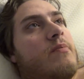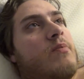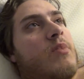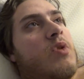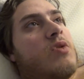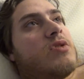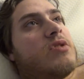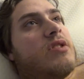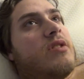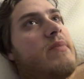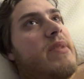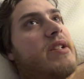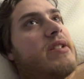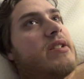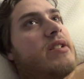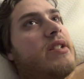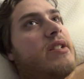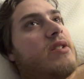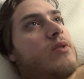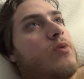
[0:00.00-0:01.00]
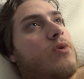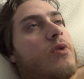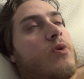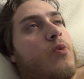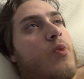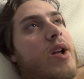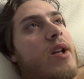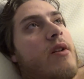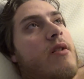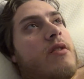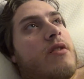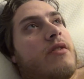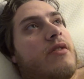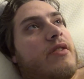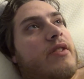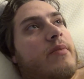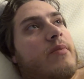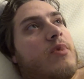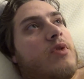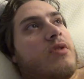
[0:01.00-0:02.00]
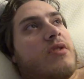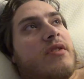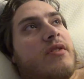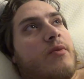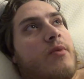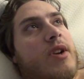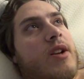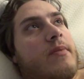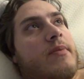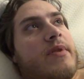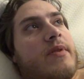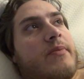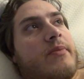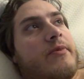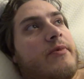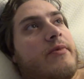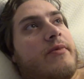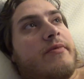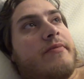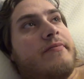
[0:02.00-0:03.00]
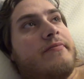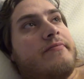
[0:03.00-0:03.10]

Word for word: most of the Mexicans work way harder than most of the white people.